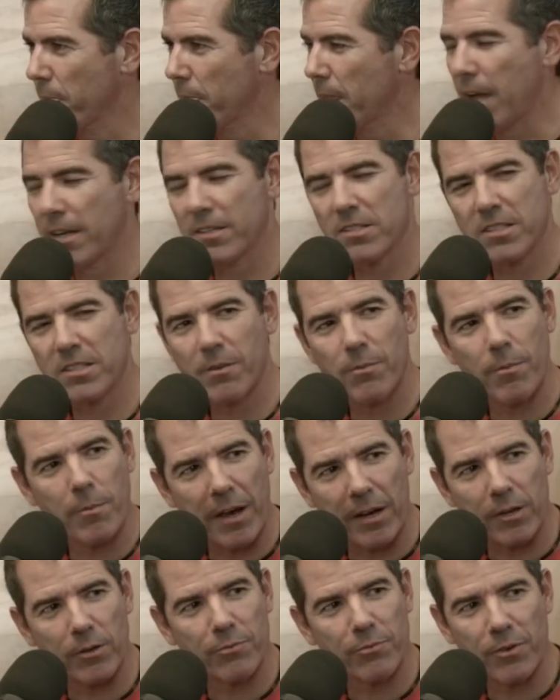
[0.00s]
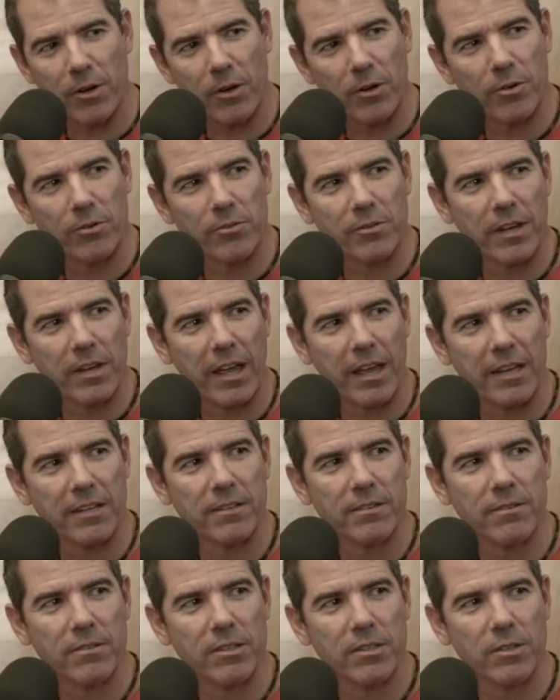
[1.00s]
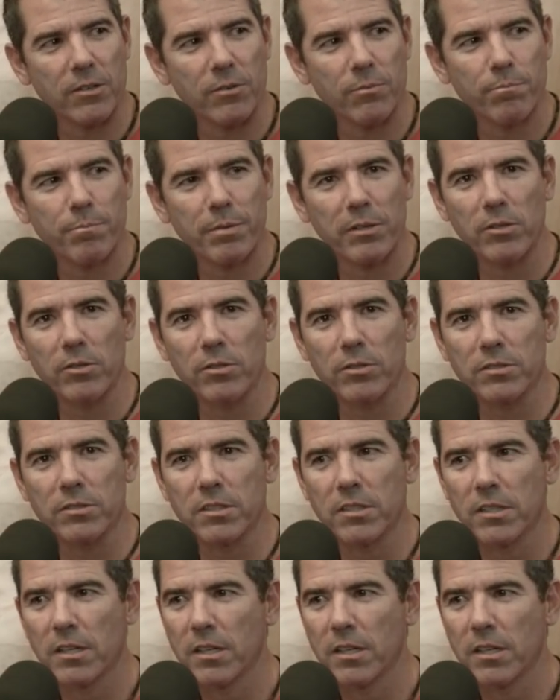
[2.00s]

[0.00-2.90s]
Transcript: Yeah, just give him a microphone and, you know, build.